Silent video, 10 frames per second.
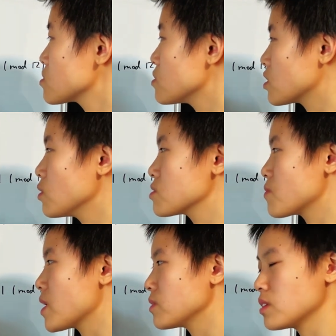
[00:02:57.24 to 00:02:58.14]
so it goes
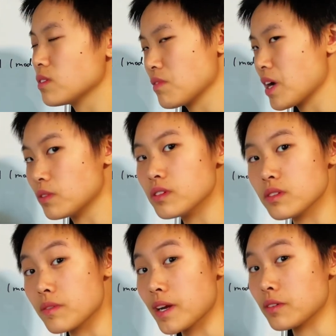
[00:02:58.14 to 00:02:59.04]
around and around and
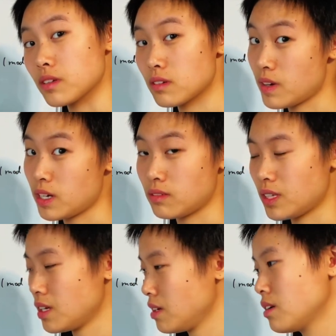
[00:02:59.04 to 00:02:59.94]
around and around.
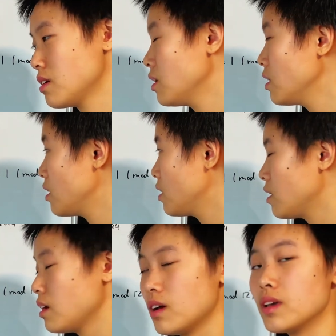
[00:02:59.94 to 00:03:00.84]

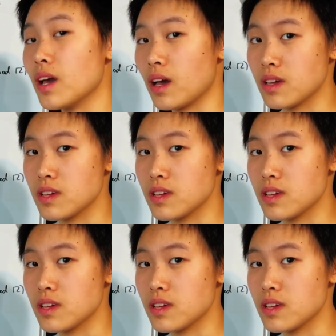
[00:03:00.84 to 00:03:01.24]
Yeah,